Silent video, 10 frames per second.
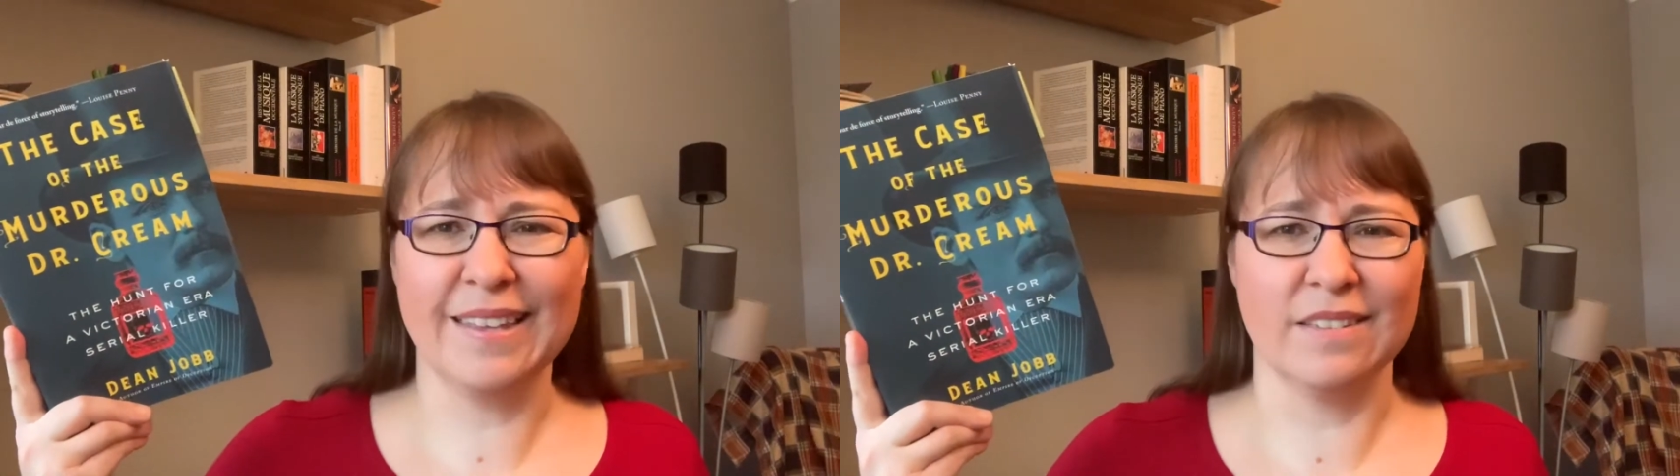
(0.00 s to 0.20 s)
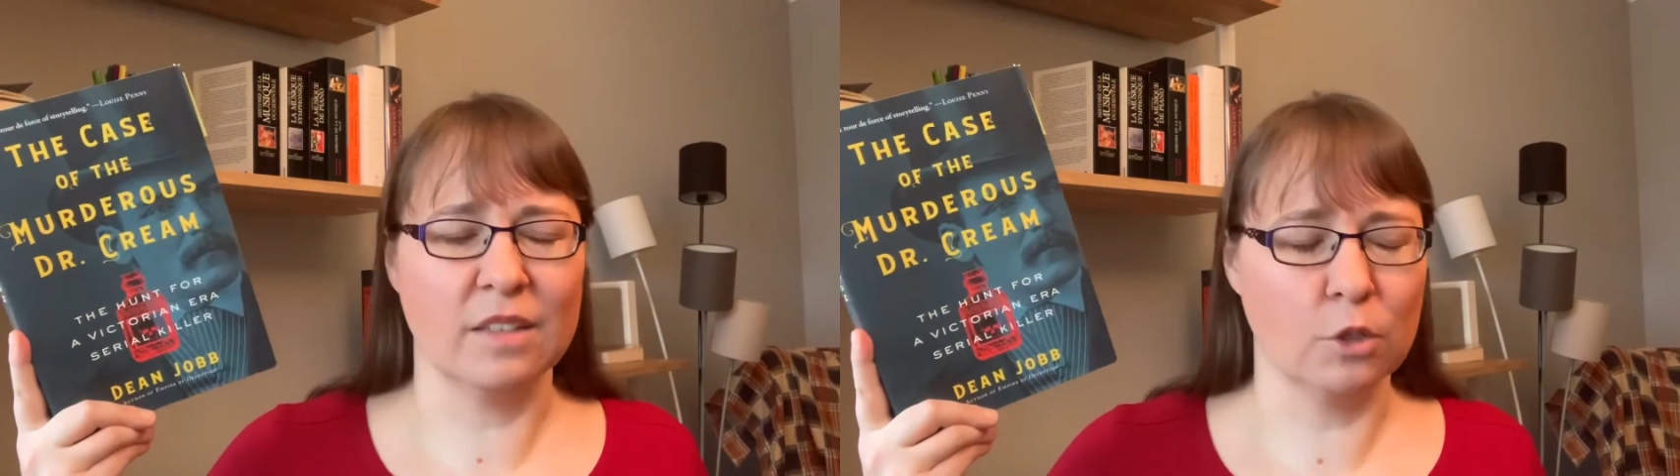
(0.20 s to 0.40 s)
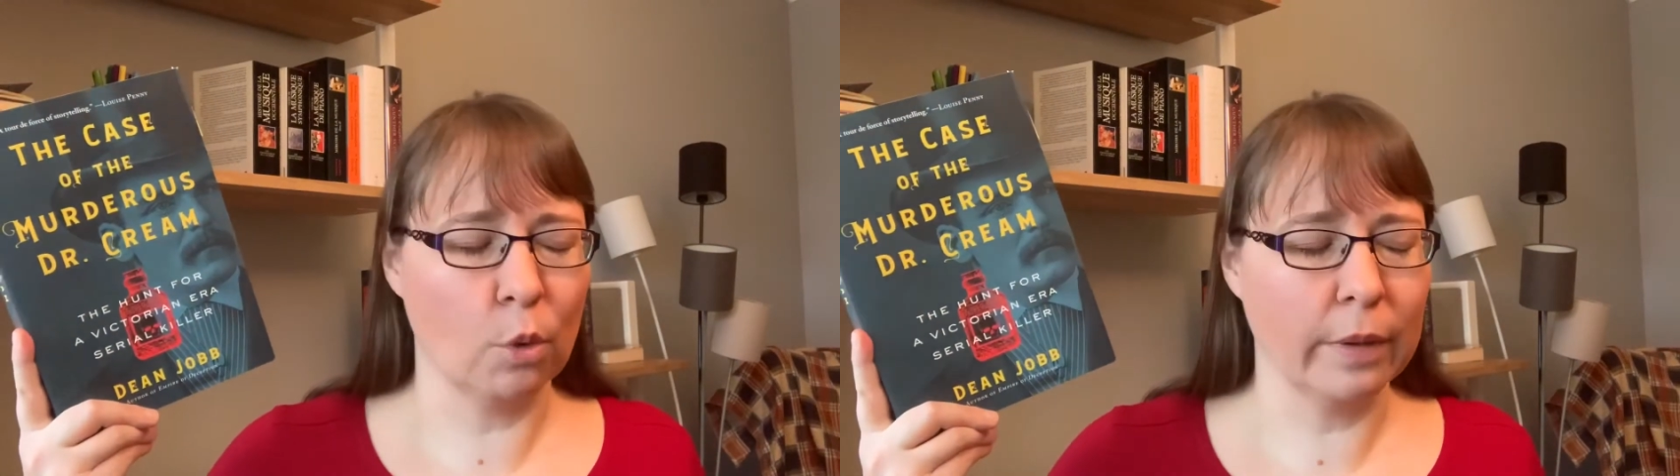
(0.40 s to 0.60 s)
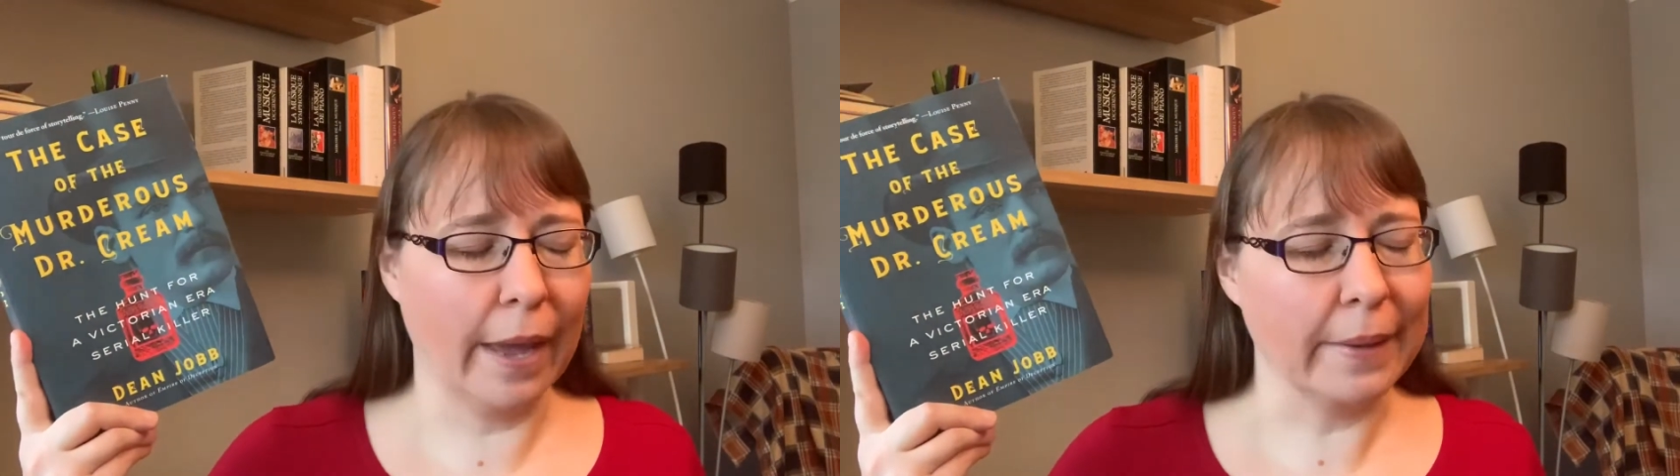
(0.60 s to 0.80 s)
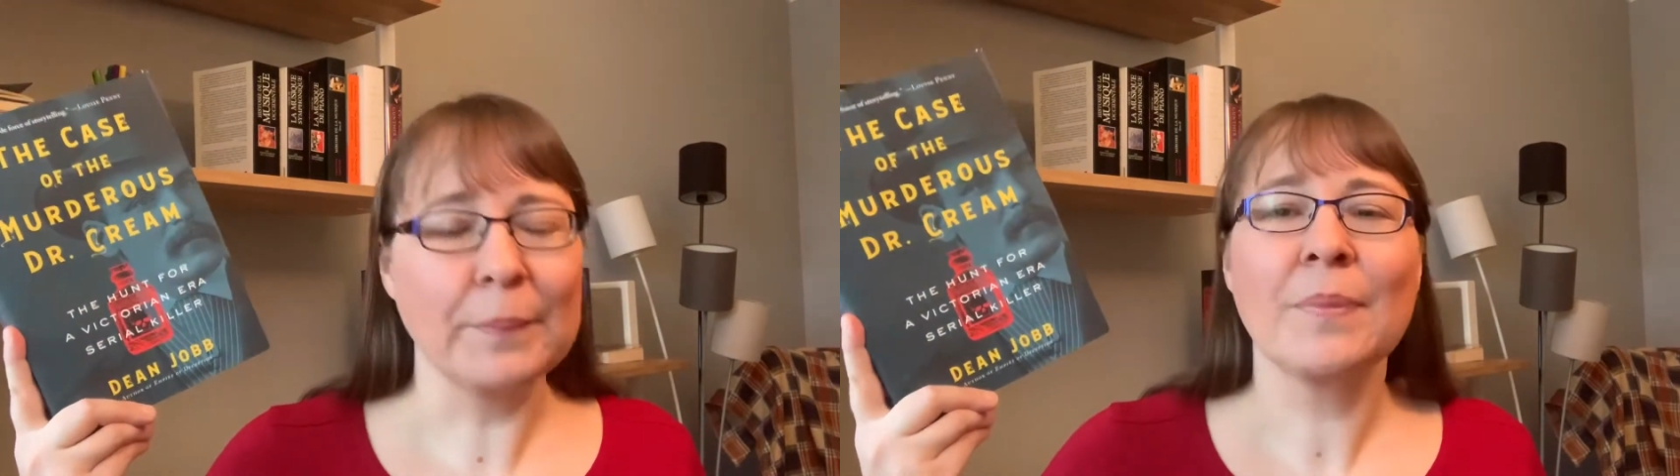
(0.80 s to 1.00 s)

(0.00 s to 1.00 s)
guess it's okay.